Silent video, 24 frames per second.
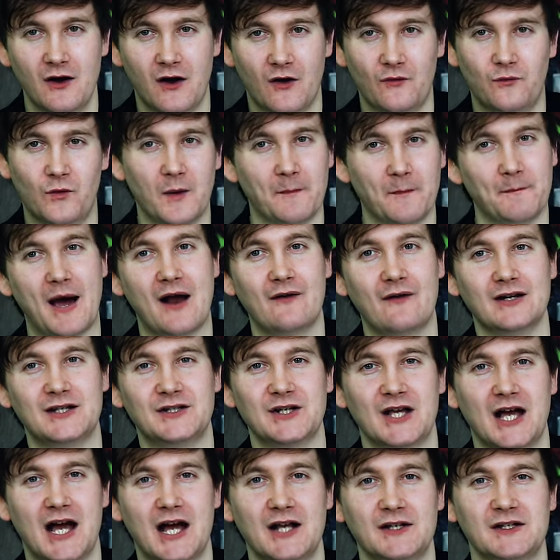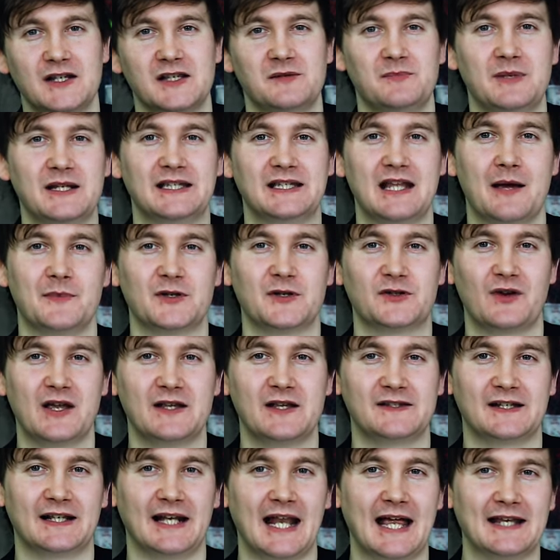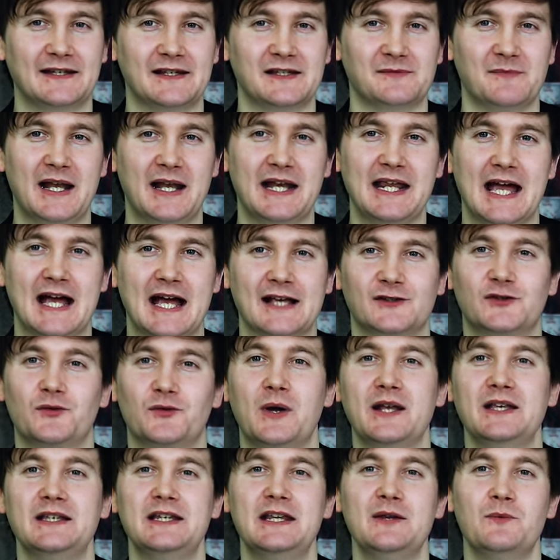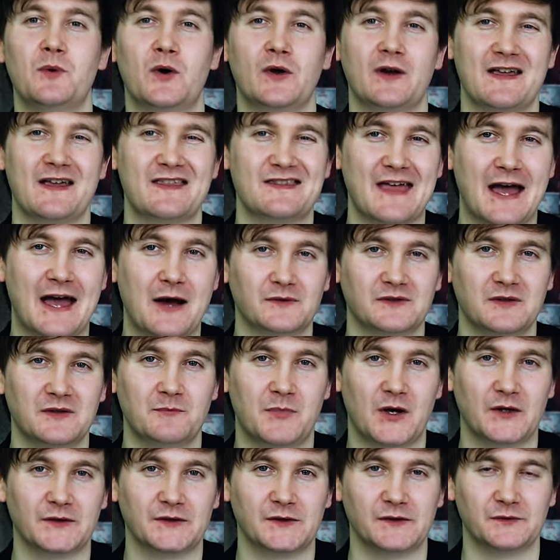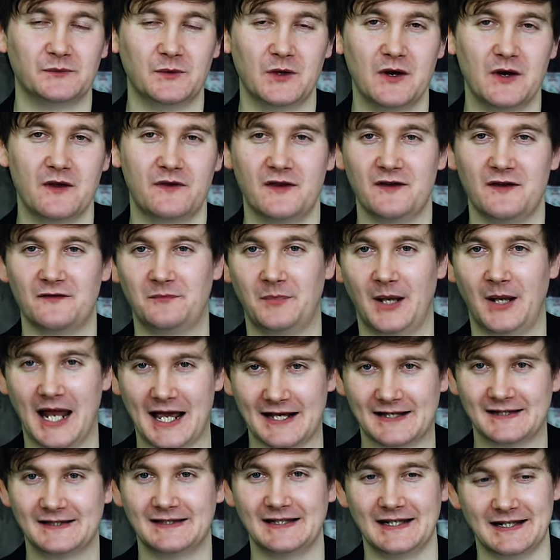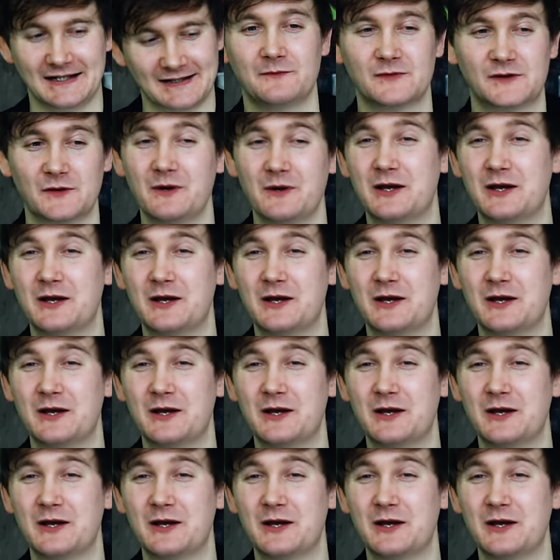Off one battery charge, it has been demonstrated to collect as many as twenty-one thousand bottles worth of plastics. So